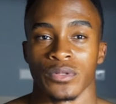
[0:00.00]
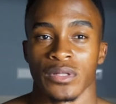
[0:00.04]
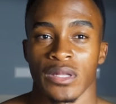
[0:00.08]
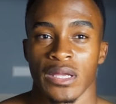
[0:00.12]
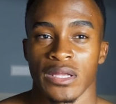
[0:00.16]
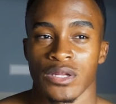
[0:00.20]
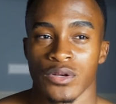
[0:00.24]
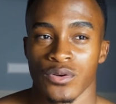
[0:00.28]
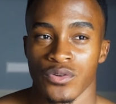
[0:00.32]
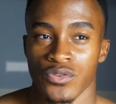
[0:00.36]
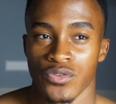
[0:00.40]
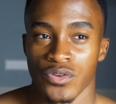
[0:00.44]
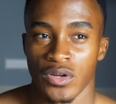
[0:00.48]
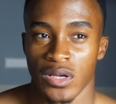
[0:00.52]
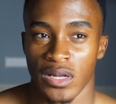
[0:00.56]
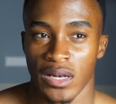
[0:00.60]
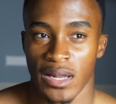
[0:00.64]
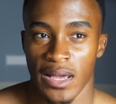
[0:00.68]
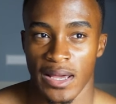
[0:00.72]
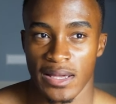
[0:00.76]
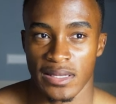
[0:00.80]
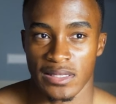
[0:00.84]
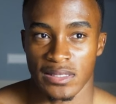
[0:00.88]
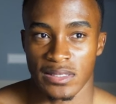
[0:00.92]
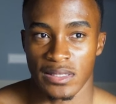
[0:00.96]
they don't
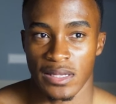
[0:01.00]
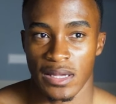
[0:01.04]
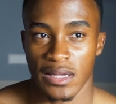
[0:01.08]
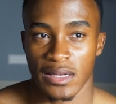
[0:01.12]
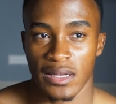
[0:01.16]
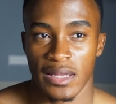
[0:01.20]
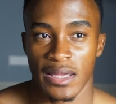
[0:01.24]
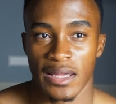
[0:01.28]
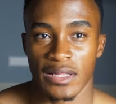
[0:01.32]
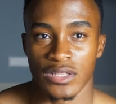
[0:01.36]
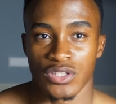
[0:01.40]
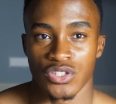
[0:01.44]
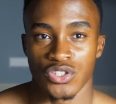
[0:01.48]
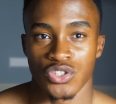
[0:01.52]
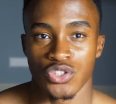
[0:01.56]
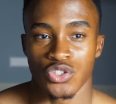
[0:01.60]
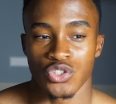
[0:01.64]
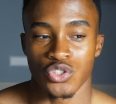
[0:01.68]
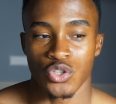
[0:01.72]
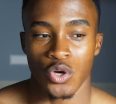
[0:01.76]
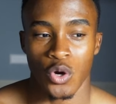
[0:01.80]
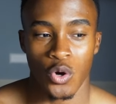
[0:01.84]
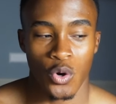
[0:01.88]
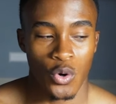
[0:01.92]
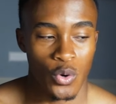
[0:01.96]
realize that it's
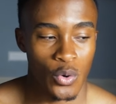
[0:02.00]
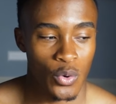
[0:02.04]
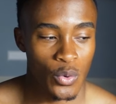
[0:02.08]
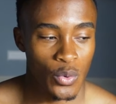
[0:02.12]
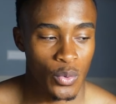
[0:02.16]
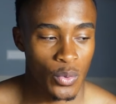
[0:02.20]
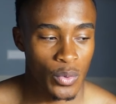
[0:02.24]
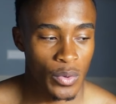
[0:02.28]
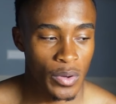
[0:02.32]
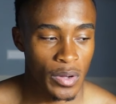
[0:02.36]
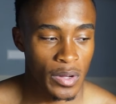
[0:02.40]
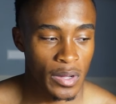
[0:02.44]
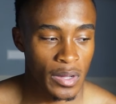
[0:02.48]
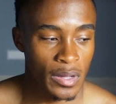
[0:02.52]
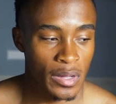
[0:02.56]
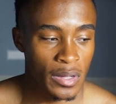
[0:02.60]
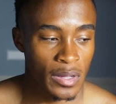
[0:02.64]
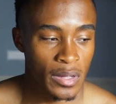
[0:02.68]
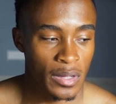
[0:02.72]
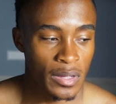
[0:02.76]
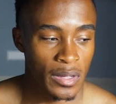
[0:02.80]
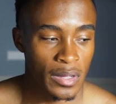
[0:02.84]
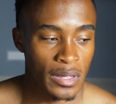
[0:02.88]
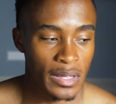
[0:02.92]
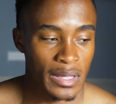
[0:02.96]
so
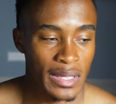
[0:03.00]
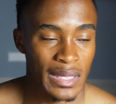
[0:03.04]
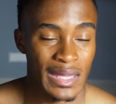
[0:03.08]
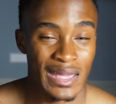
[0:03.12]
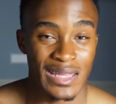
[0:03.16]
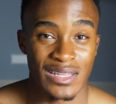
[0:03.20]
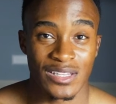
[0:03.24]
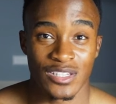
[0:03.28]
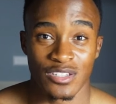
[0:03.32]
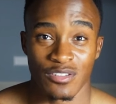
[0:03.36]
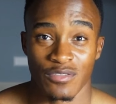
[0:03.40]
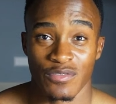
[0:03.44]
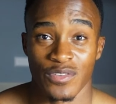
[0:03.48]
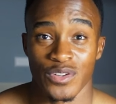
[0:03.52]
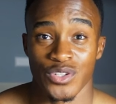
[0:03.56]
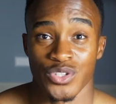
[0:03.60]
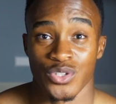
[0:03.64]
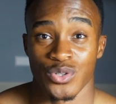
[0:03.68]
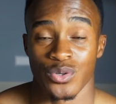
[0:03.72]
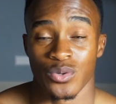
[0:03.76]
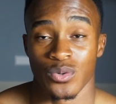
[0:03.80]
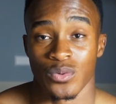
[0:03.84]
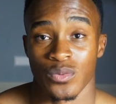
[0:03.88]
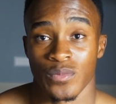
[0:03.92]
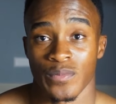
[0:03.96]

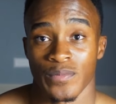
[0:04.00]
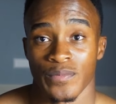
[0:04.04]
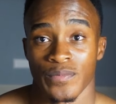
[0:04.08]
individual.